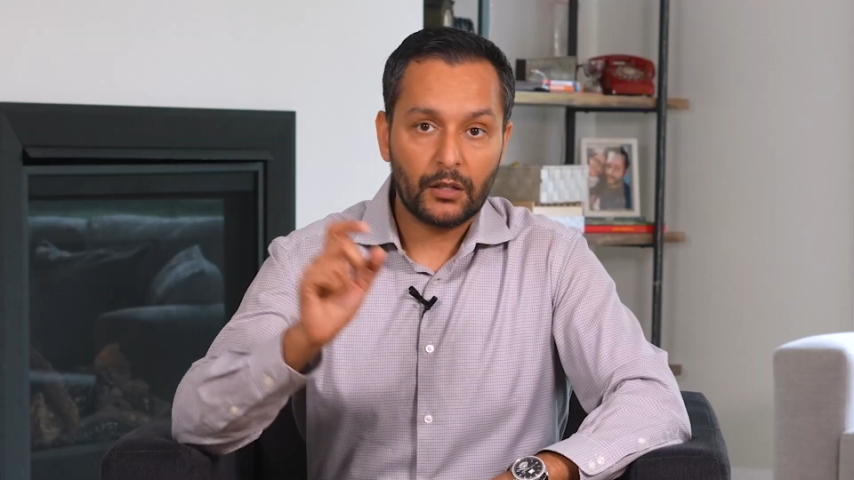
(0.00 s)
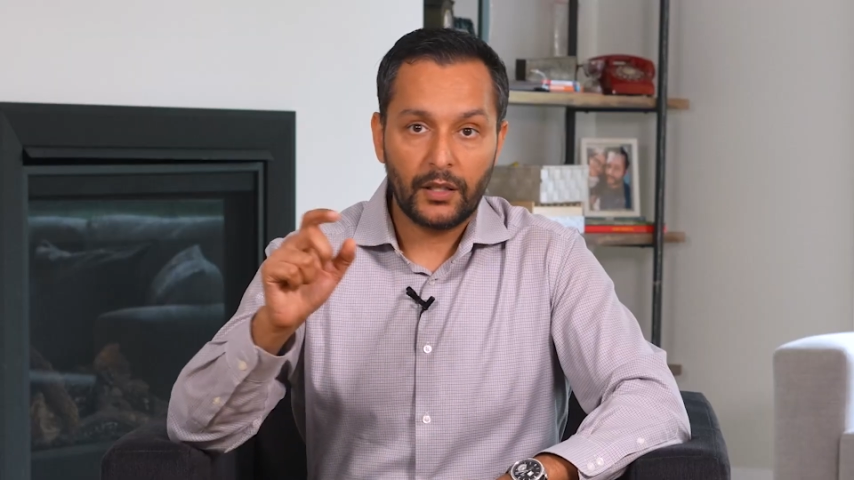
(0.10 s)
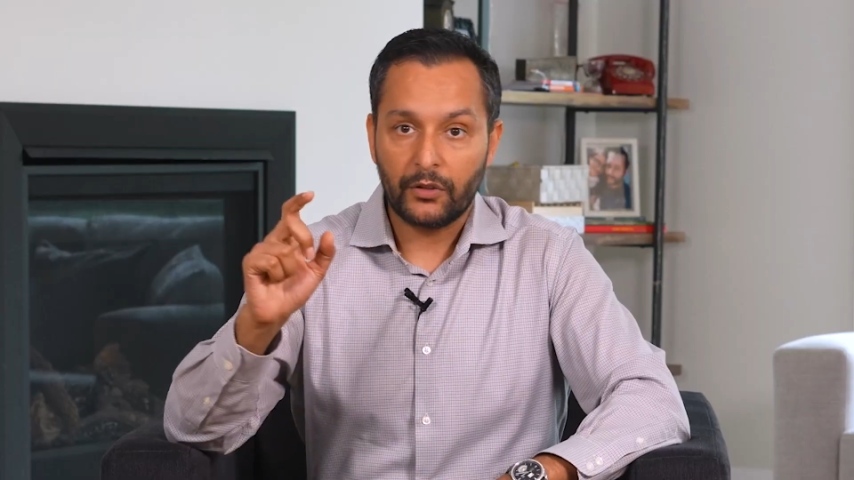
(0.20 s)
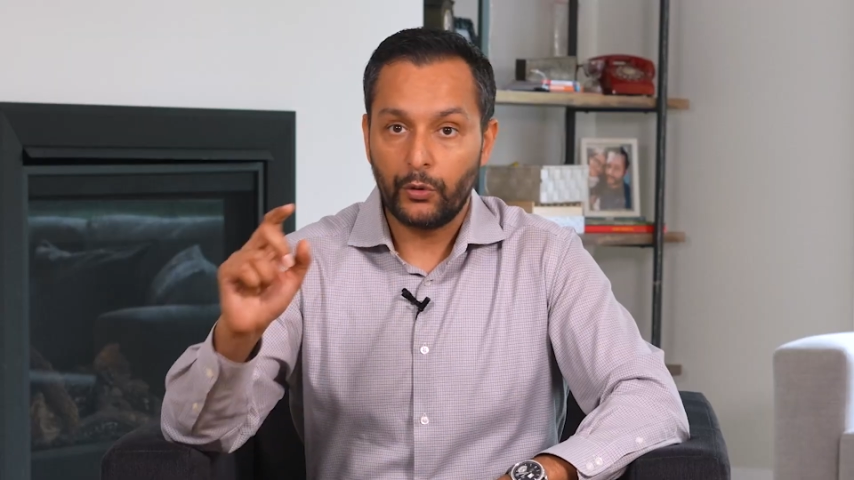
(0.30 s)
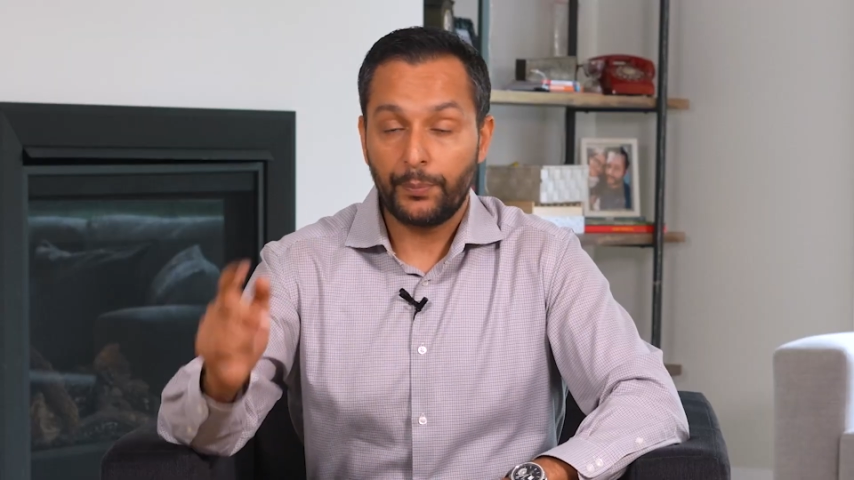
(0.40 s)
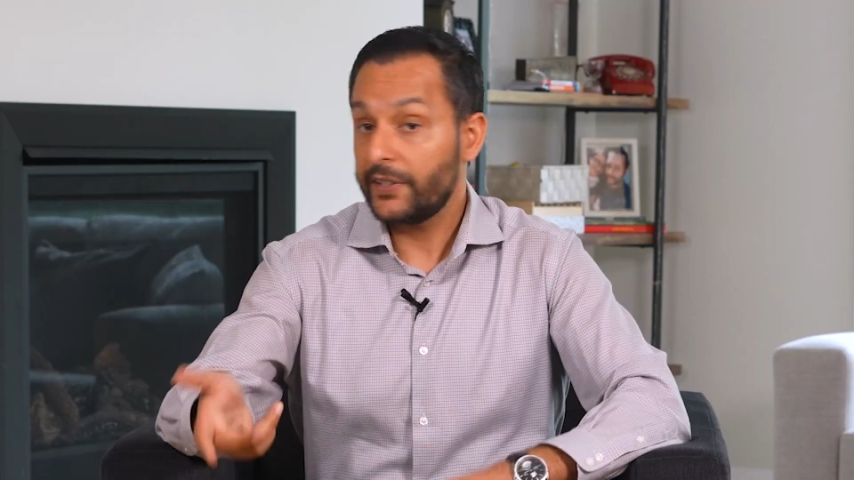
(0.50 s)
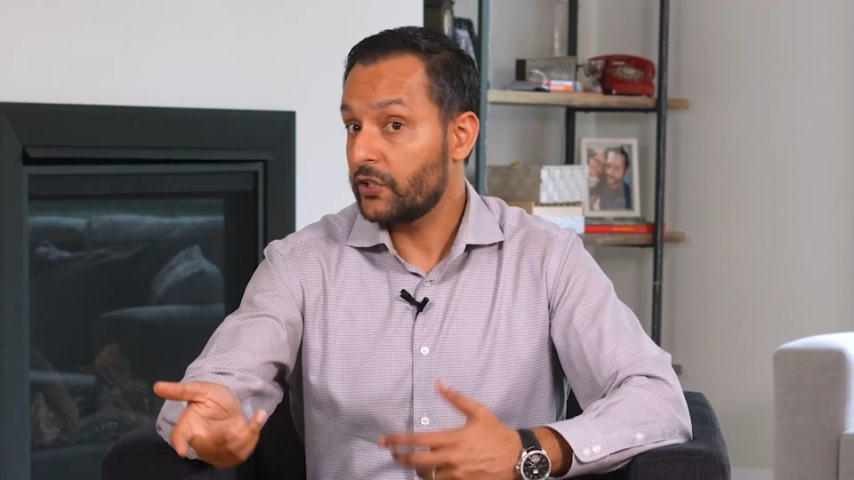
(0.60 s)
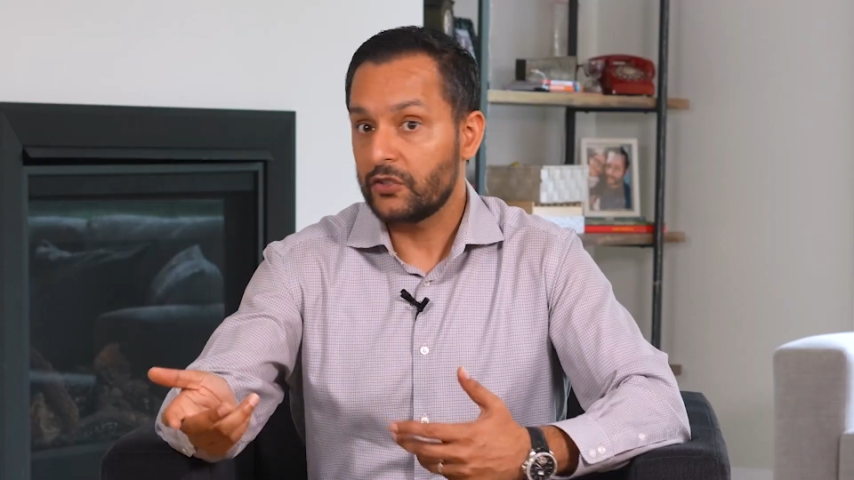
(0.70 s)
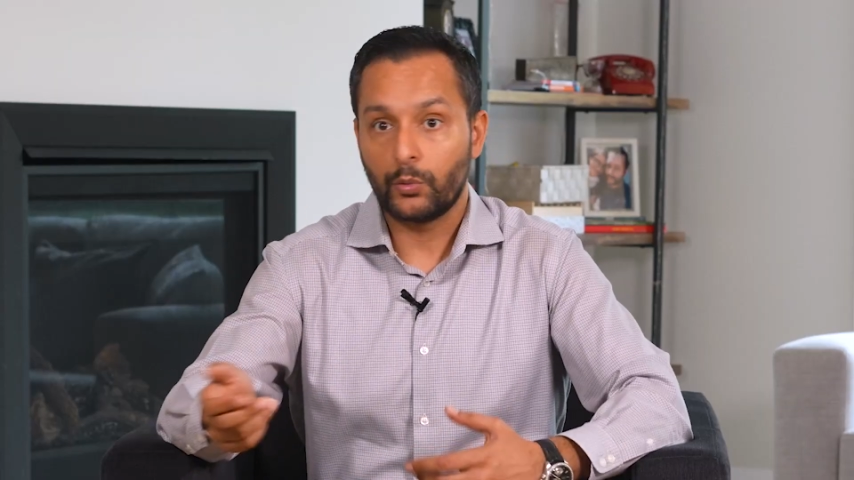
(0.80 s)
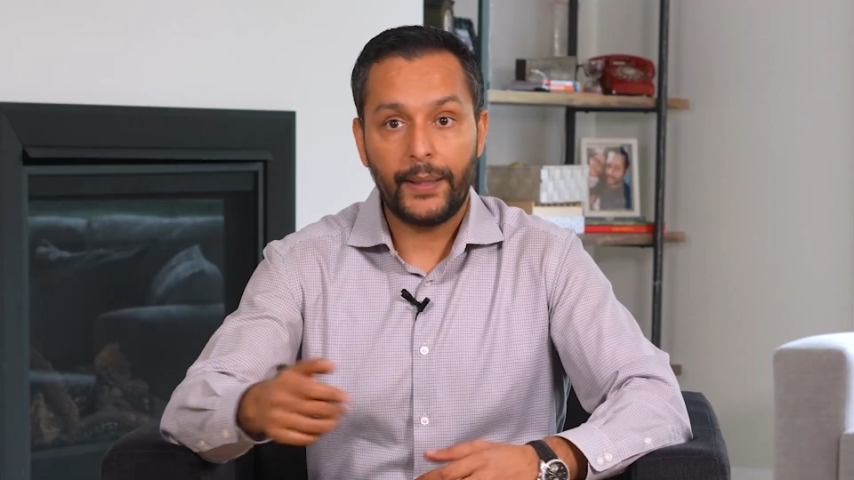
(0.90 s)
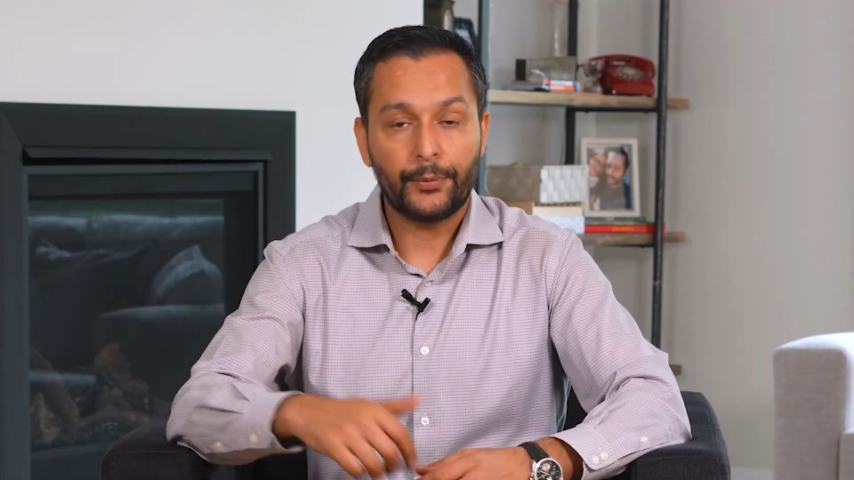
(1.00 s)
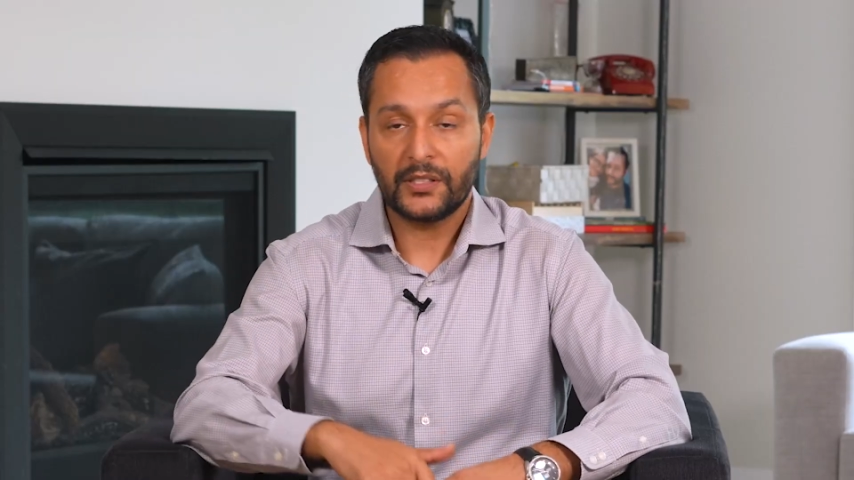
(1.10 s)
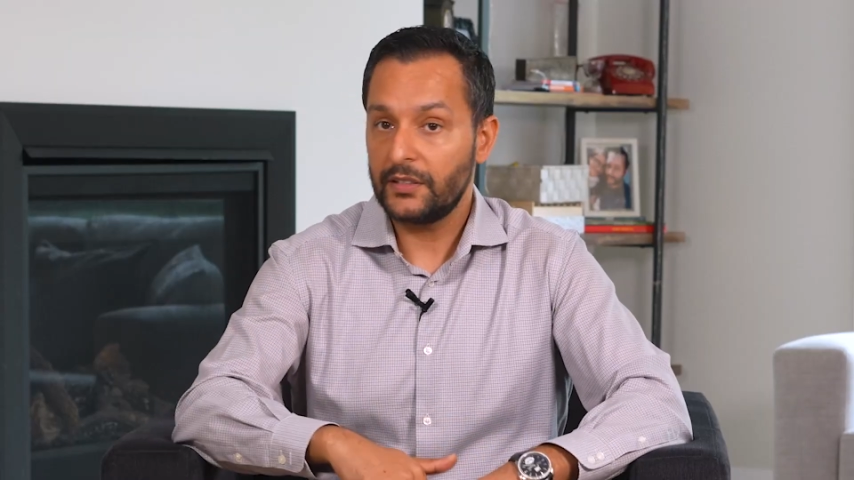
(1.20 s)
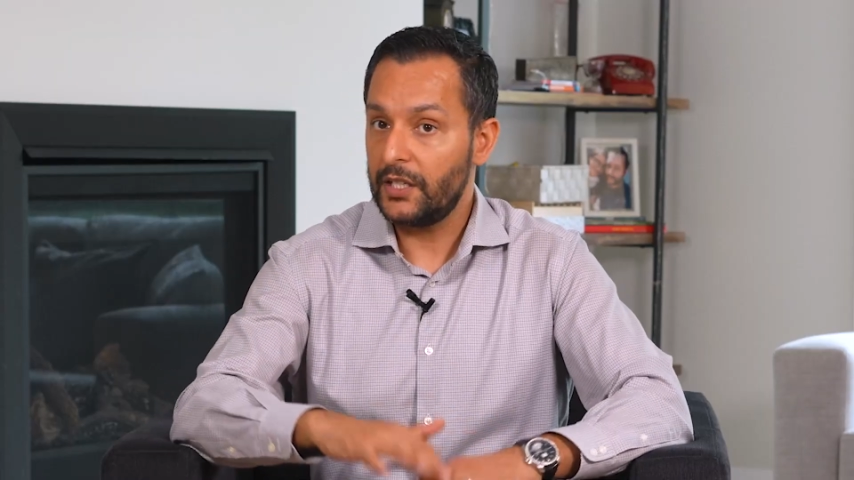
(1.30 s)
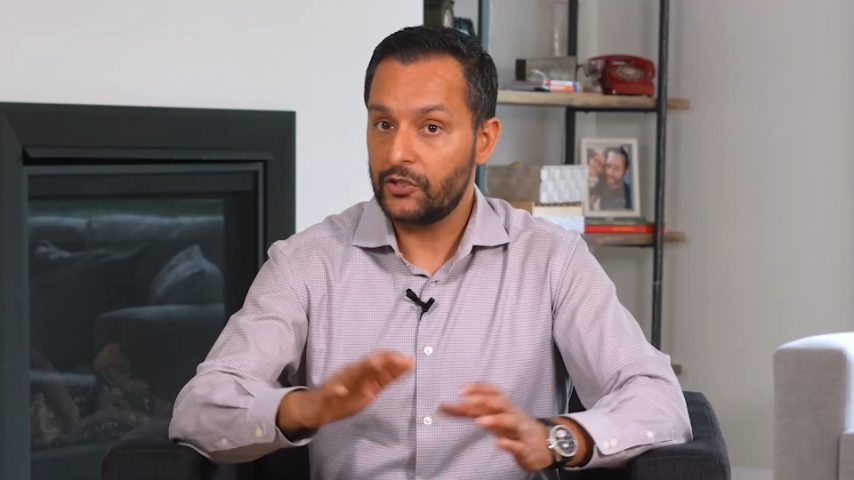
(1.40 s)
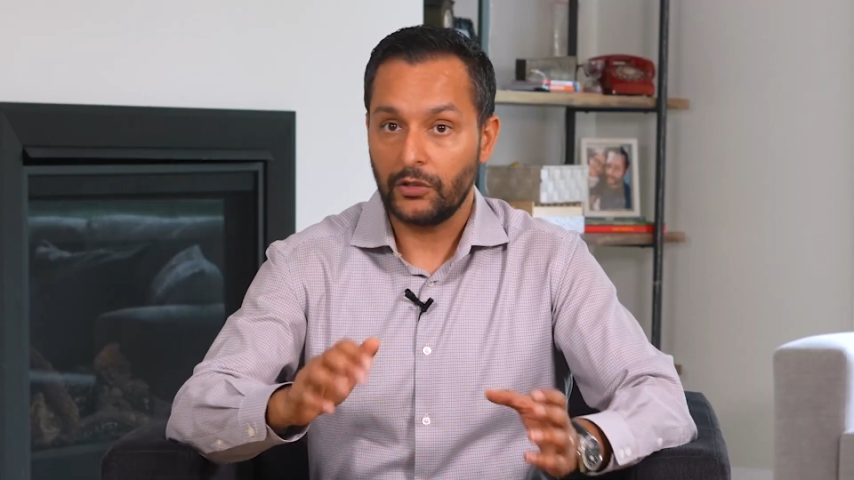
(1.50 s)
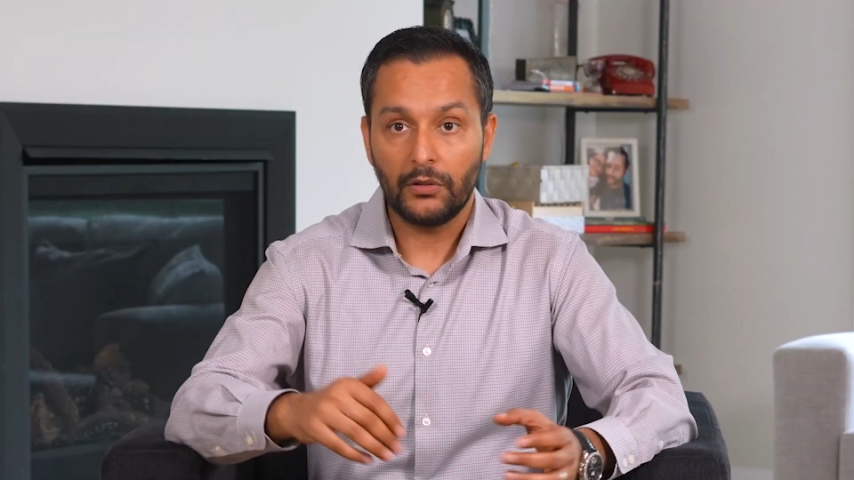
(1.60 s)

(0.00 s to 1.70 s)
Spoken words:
Clicked through pictures, great presentation,